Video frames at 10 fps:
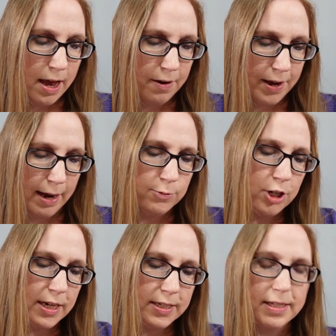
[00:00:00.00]
Okay, I'm
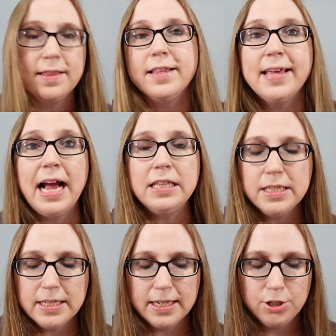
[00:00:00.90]
trying to think. They had
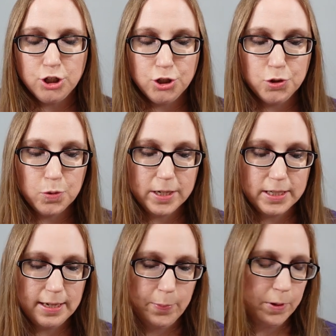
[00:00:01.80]
these in two
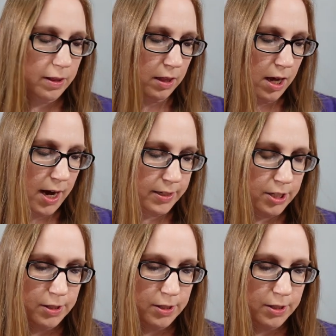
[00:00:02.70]
separate lots,